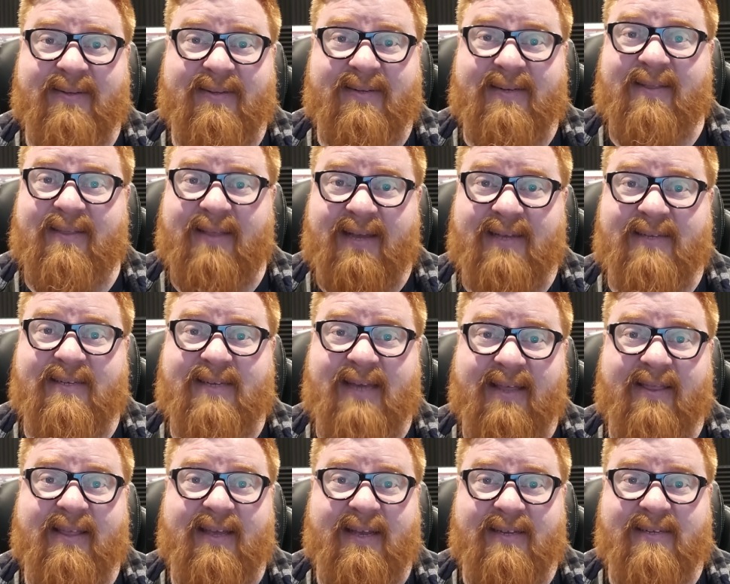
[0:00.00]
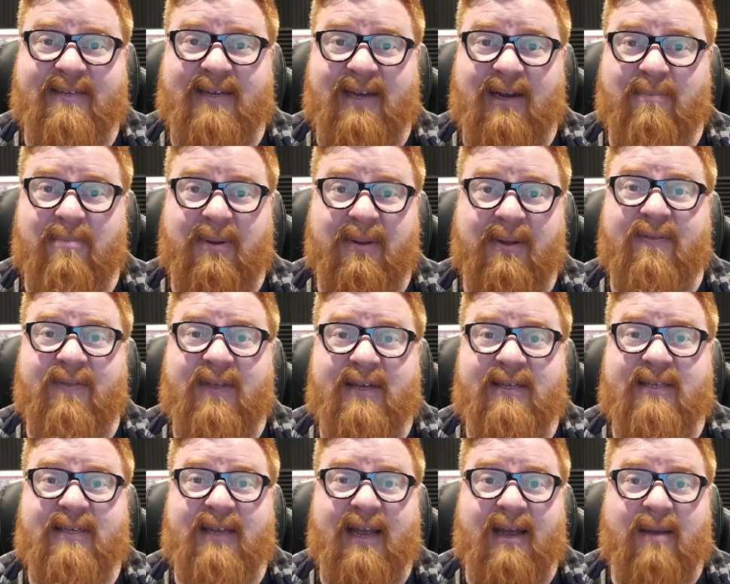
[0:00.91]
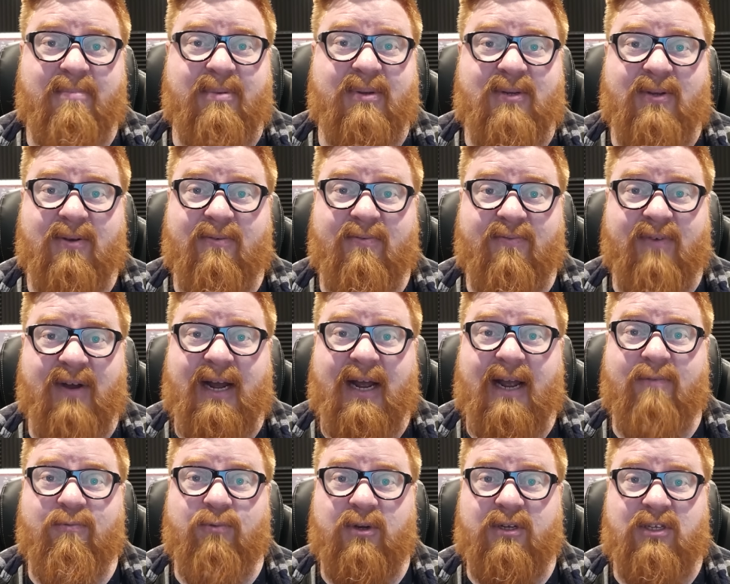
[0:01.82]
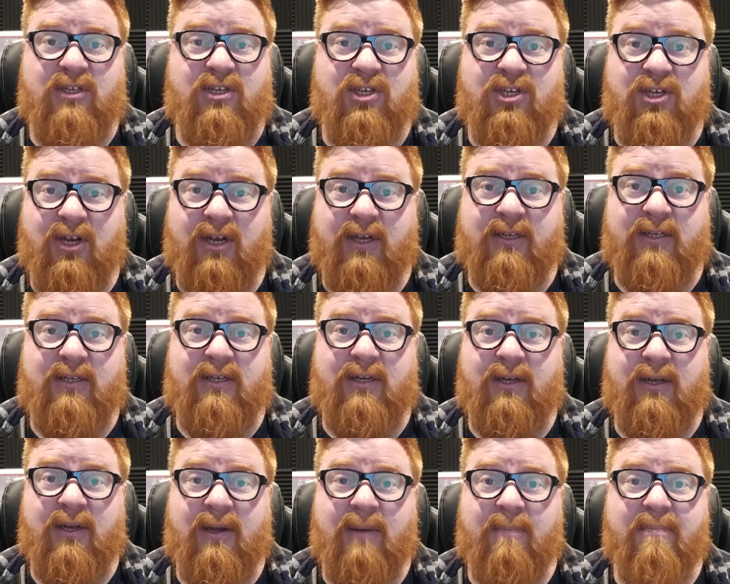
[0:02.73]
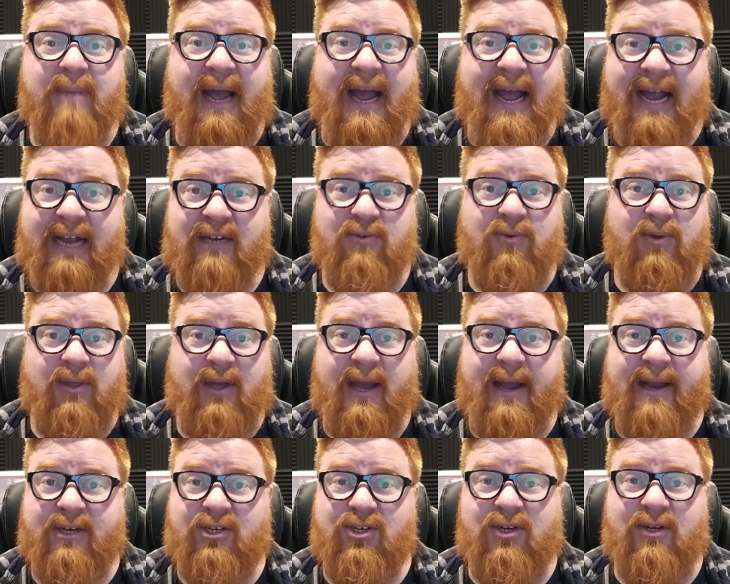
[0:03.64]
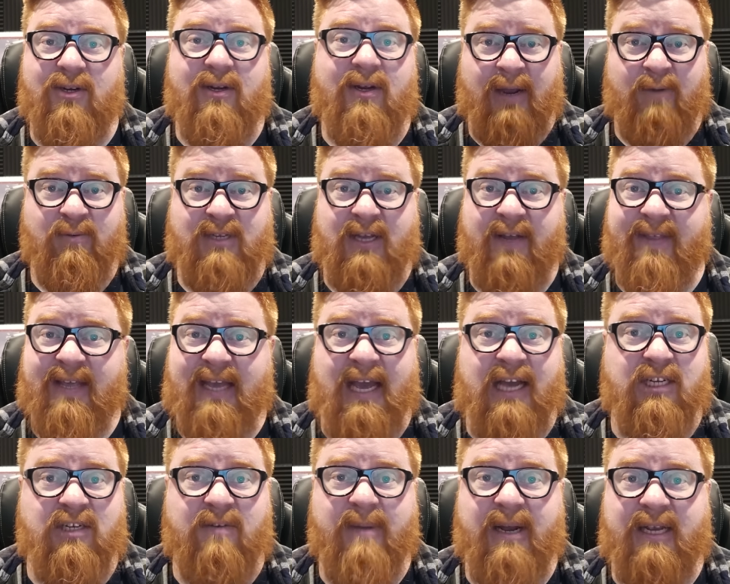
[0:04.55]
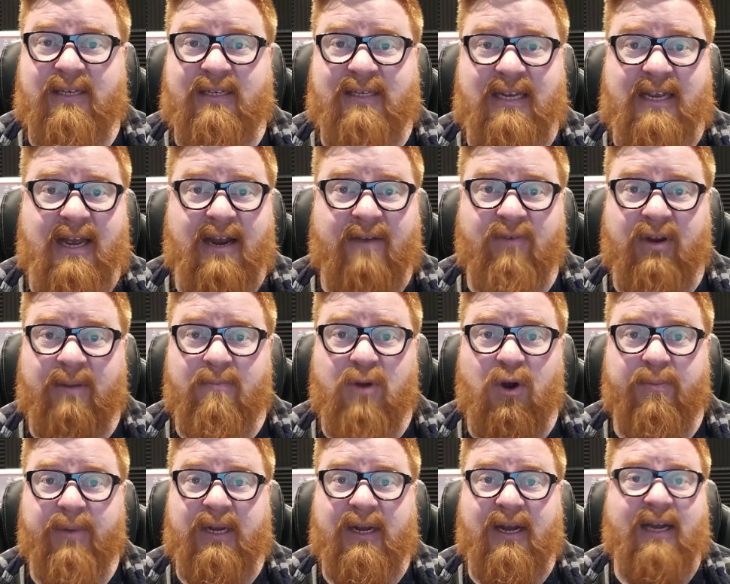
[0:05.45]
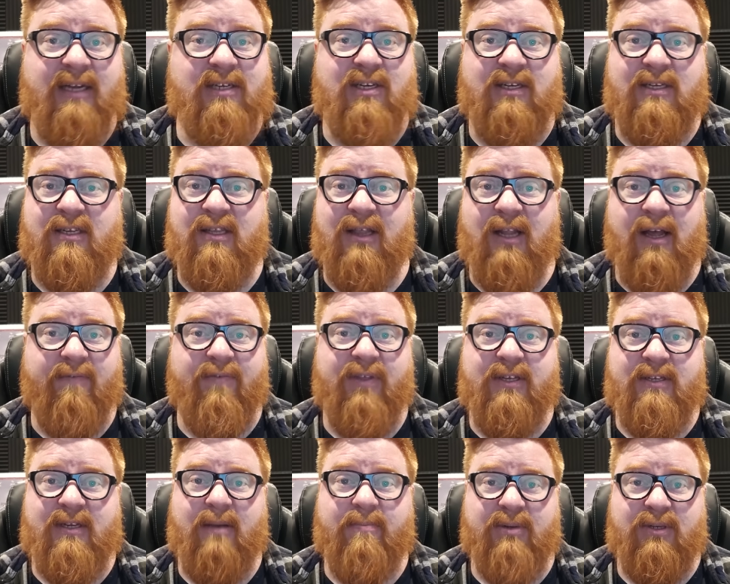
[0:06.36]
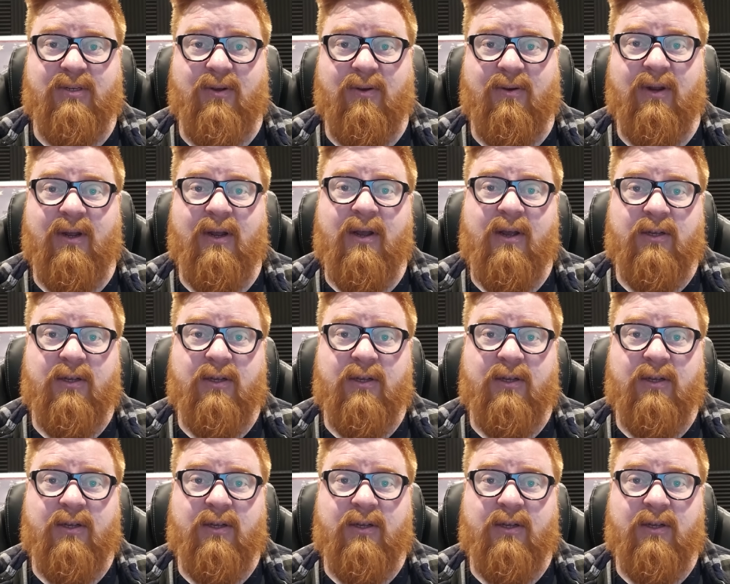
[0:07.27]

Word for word: did they set things up. This episode 5 was just packed with action. I was on the edge of my seat every moment. I just loved this episode.